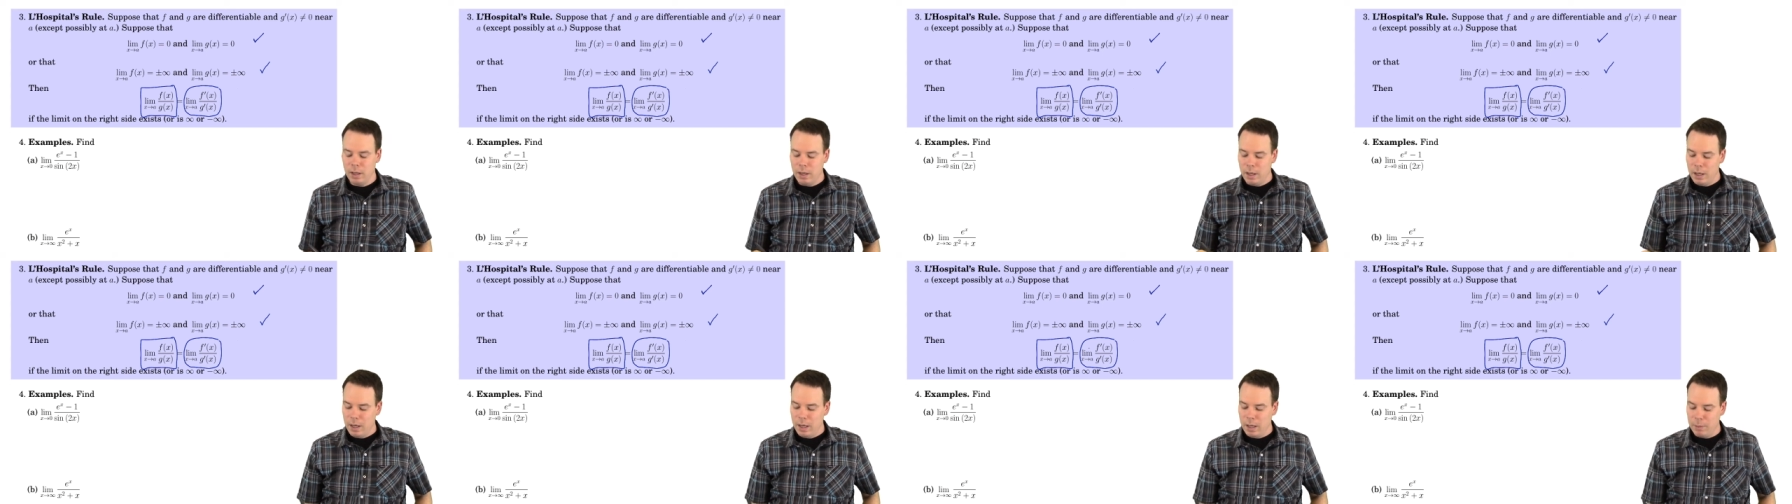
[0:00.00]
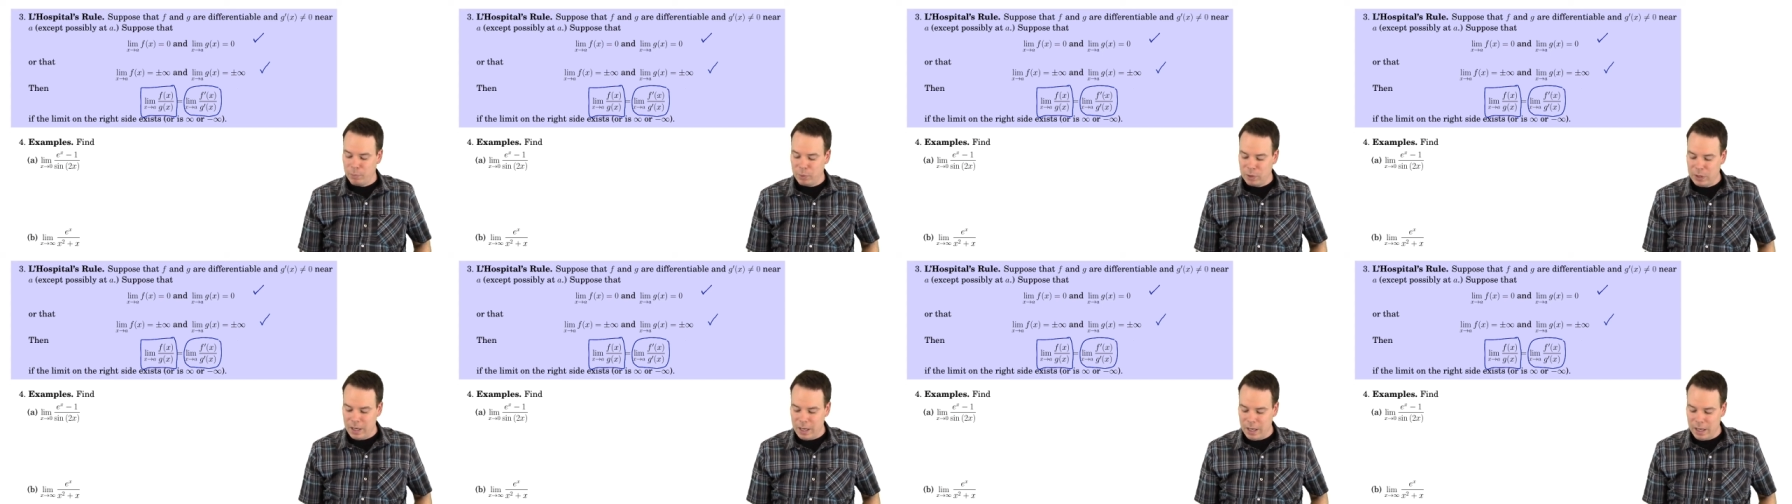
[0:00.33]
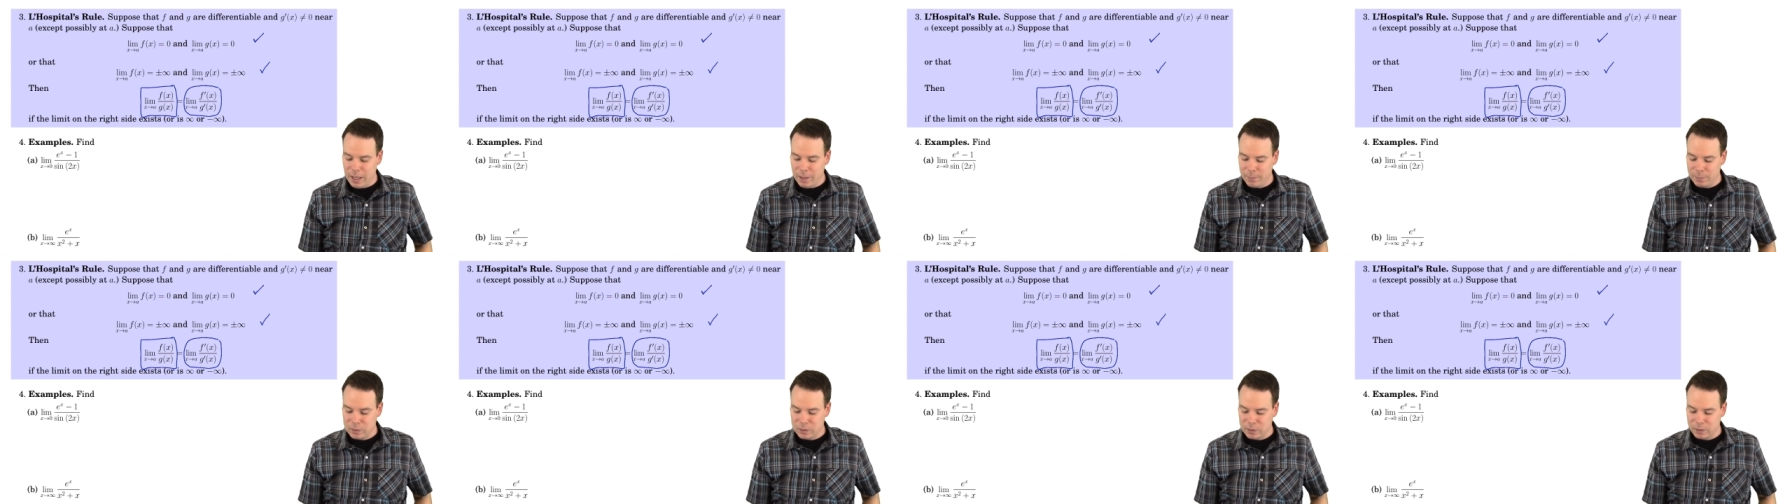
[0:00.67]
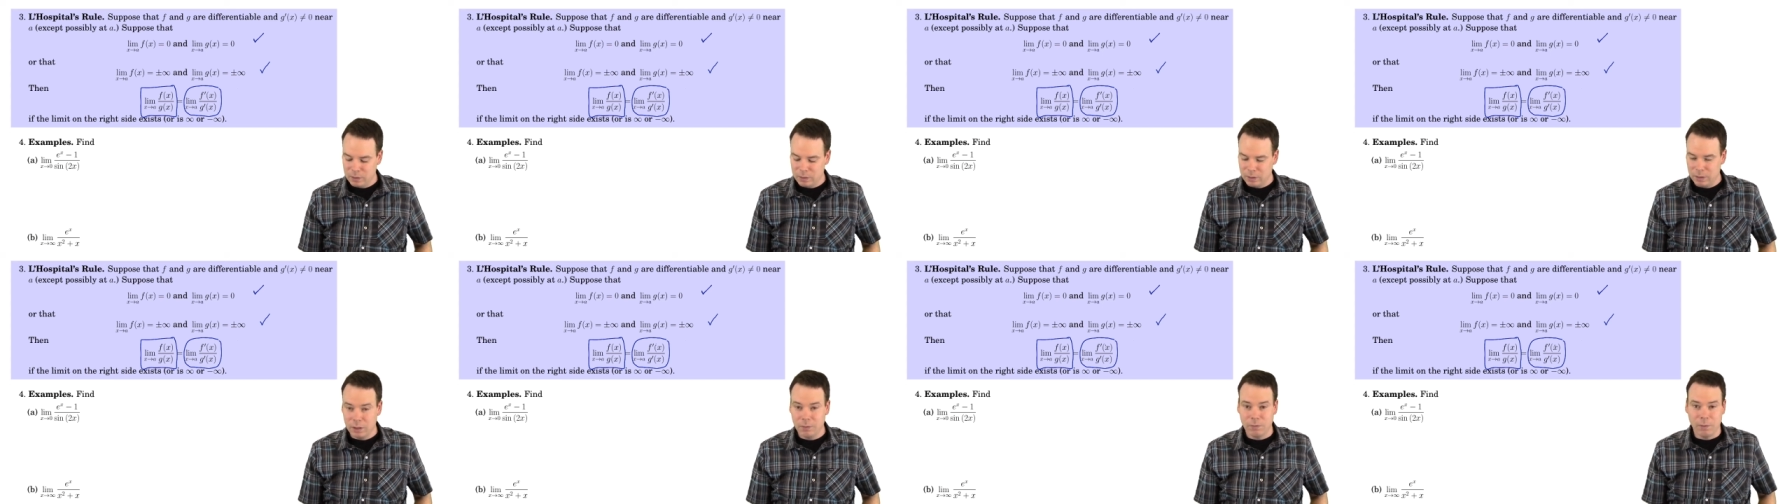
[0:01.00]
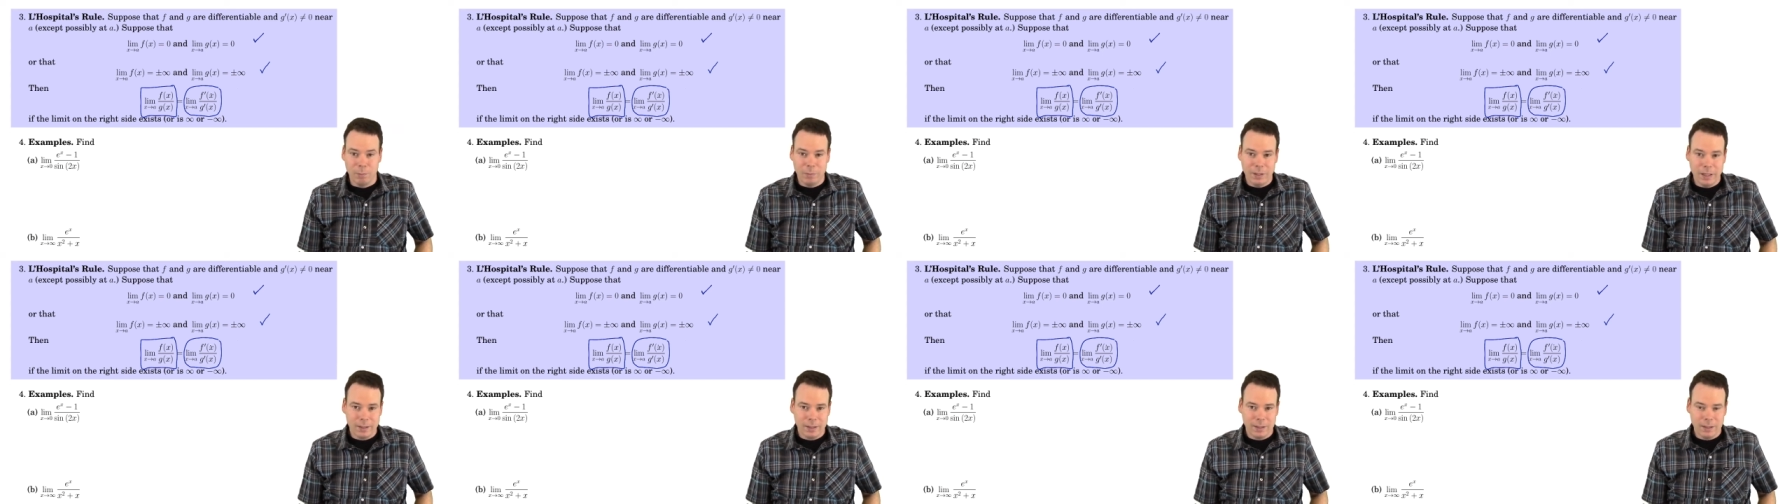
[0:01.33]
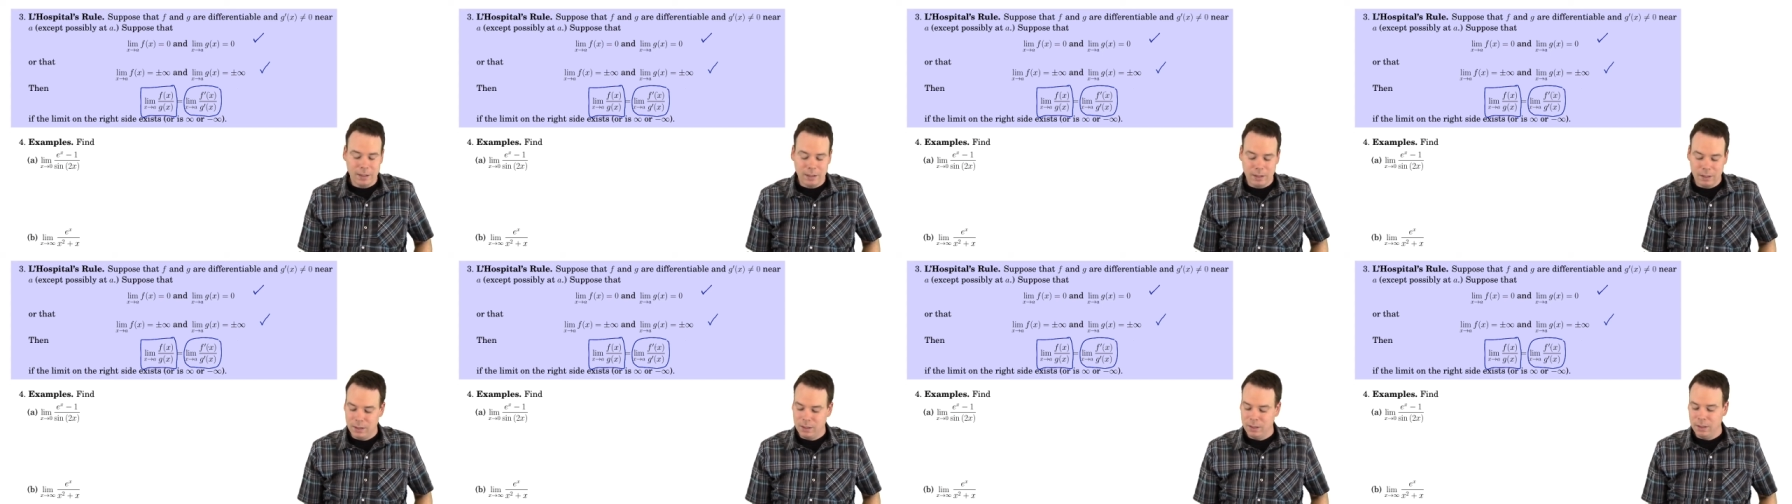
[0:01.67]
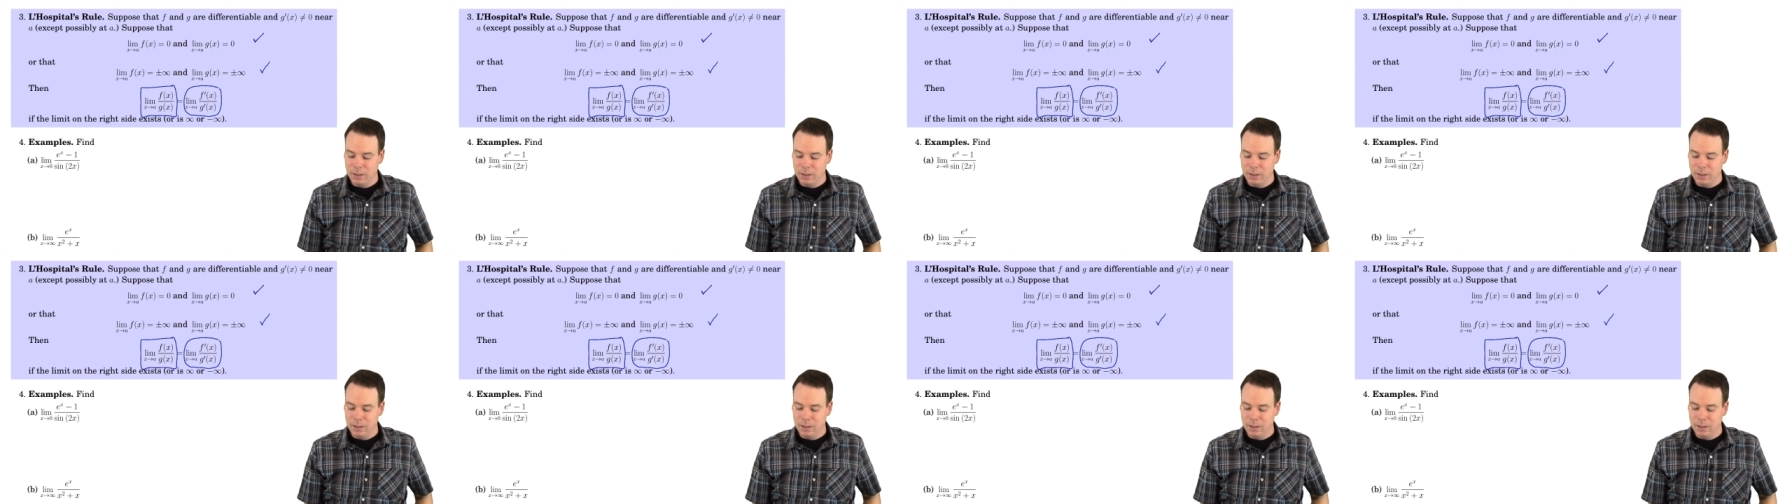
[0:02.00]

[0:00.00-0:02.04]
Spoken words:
And perhaps, if I'm lucky,